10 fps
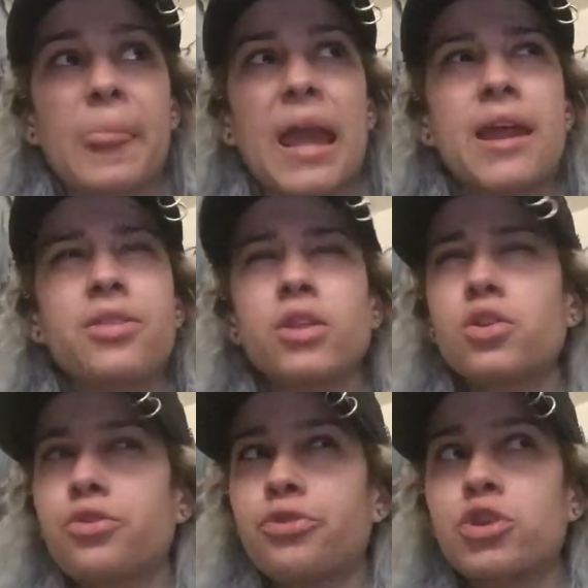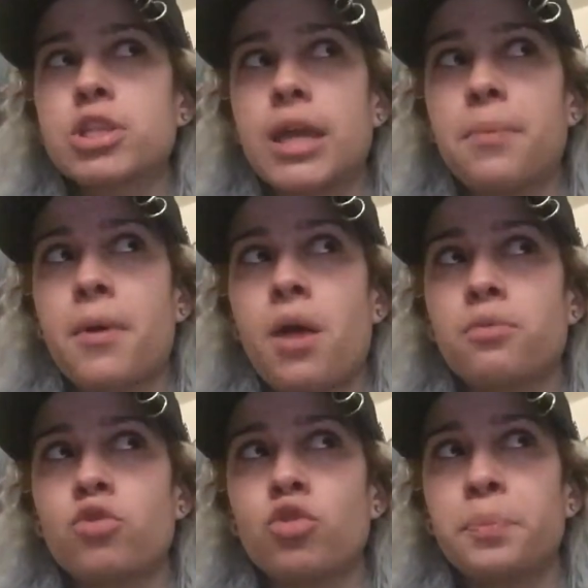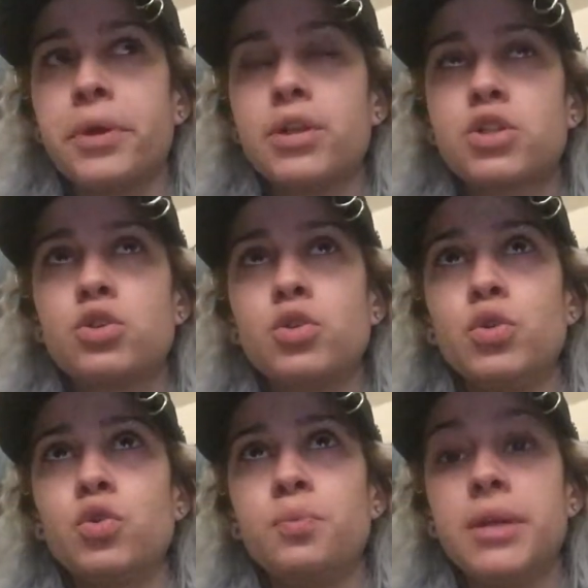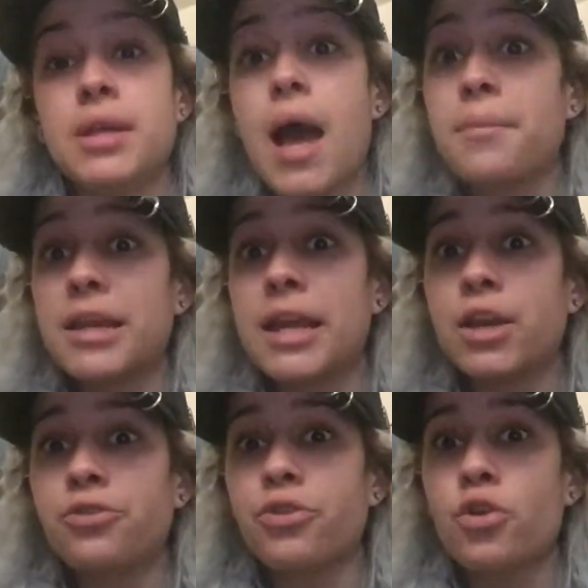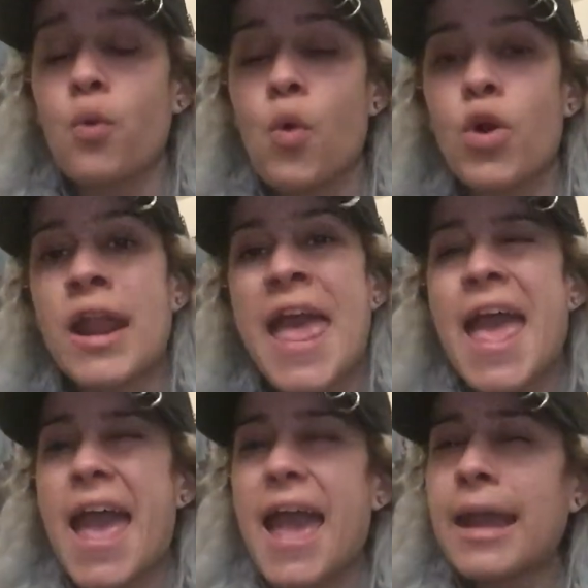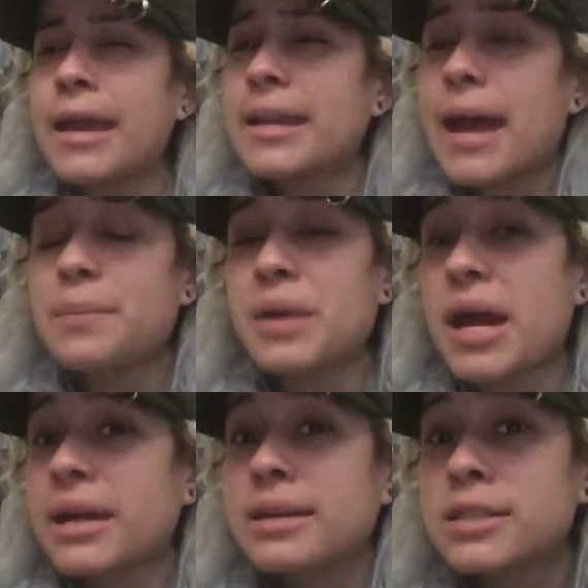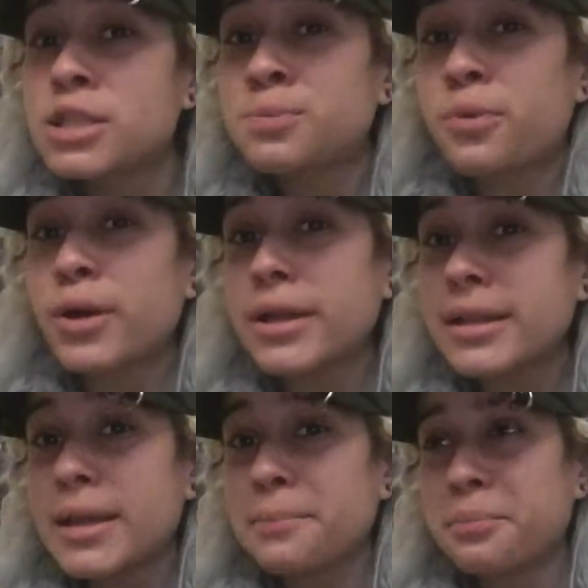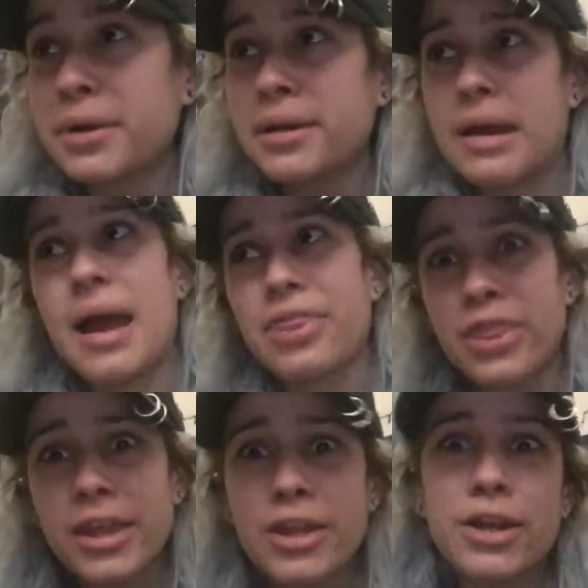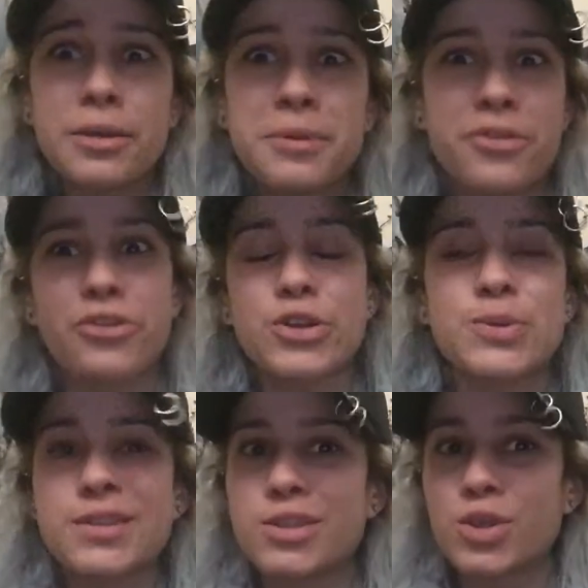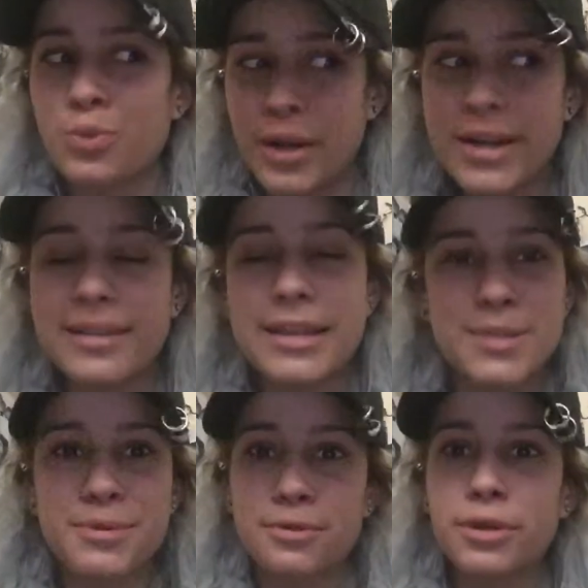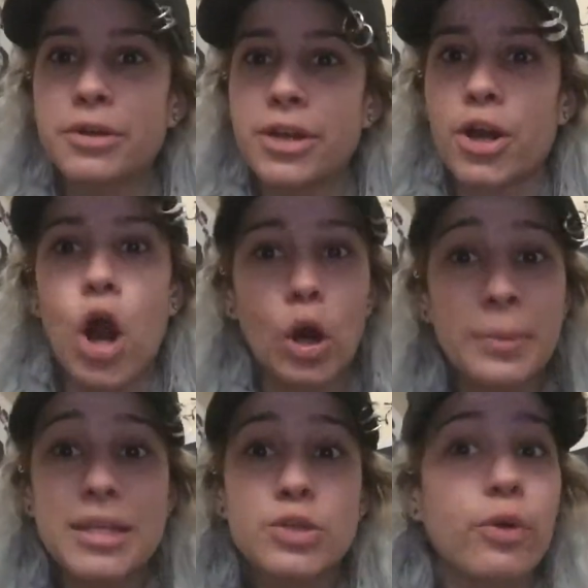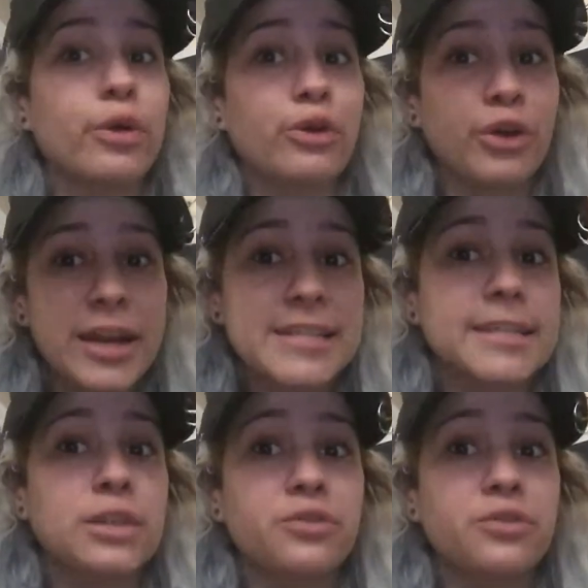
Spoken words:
And I think they're the first K-pop group to be nominated for an award. And I'm not gonna spoil it, but I think they're gonna be the first ones to win it. Let's be real here. ARMY is going crazy.